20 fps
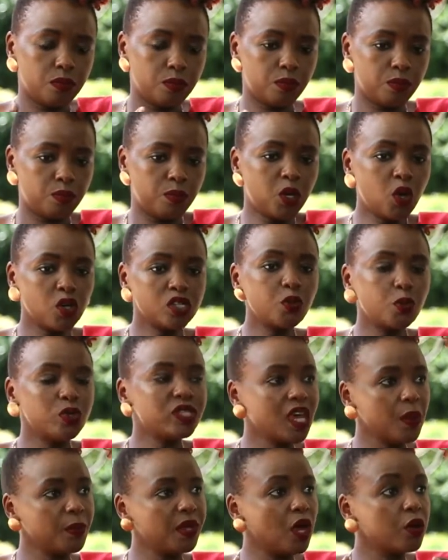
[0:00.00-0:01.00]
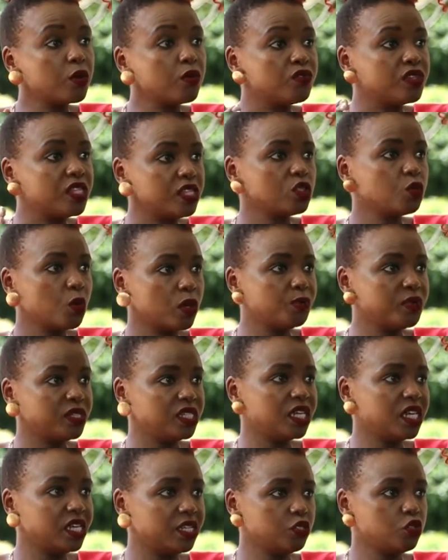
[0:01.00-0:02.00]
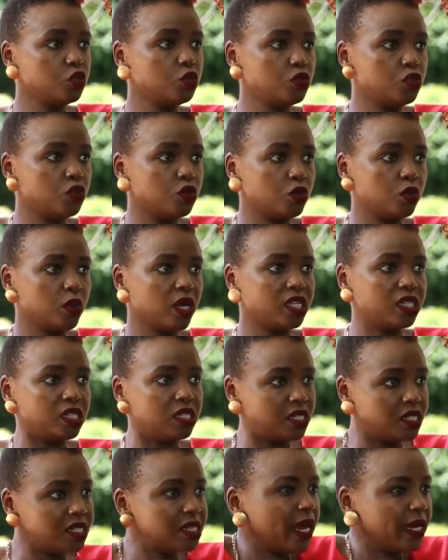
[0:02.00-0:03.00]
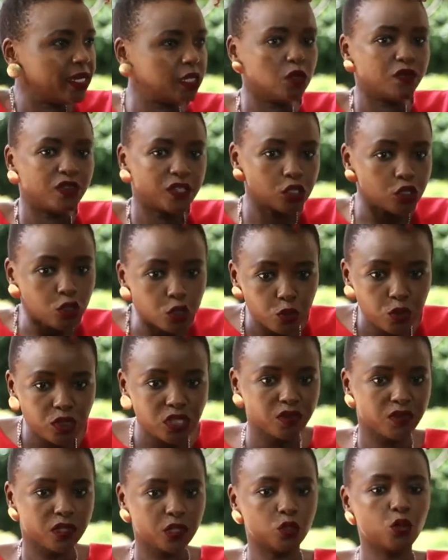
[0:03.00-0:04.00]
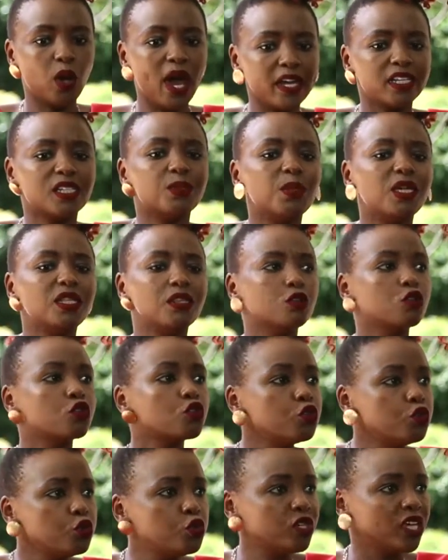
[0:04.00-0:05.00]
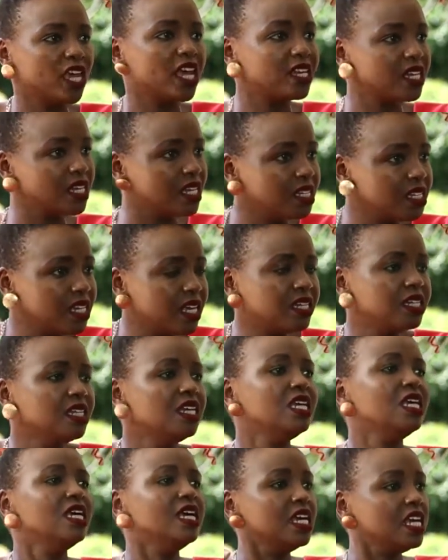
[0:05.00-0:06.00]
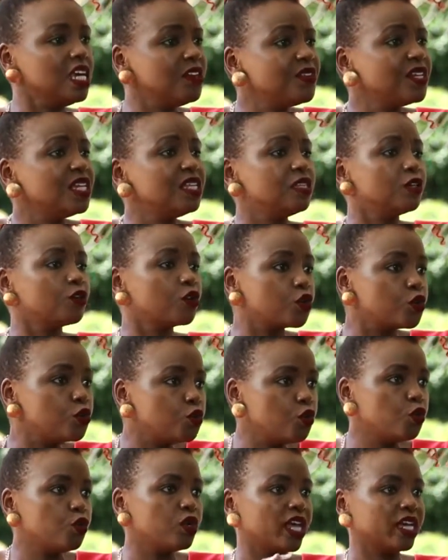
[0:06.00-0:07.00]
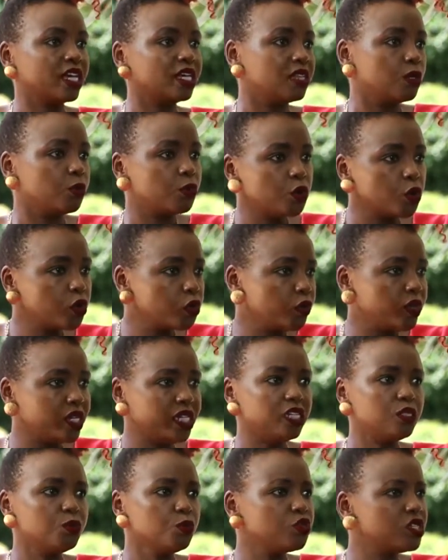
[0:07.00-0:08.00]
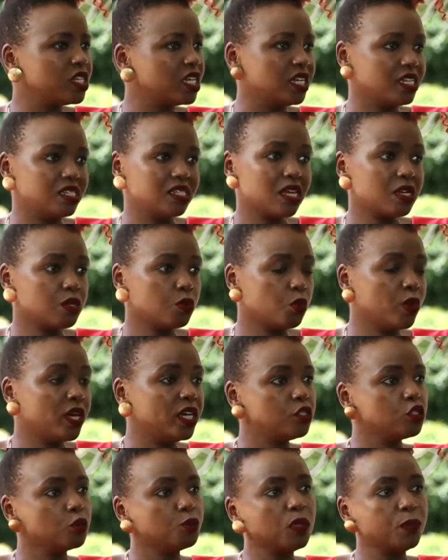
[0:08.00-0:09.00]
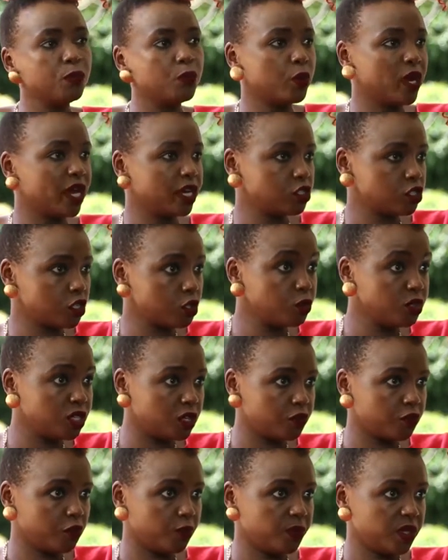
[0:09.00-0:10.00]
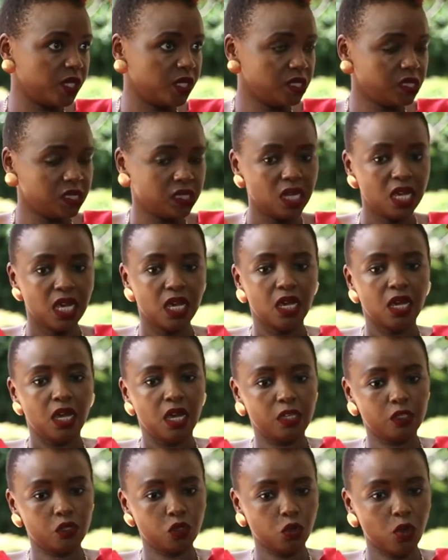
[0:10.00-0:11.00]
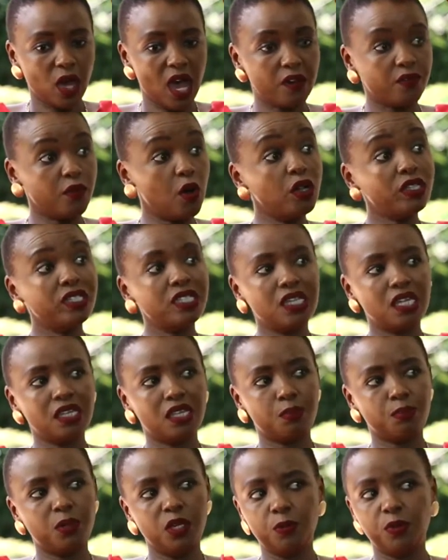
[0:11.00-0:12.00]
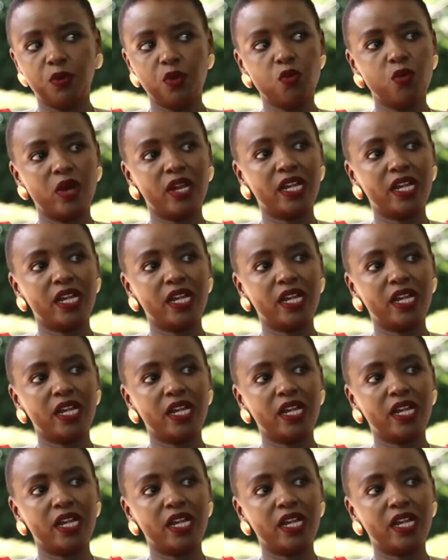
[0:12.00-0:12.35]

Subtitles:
because it was coming out of this one particular studio and this idea of exclusive, and you had to be in the crew to get in. And then even in the crew, like, they would only release music in a certain way. So people were excluded from this. And so you have all these other people who are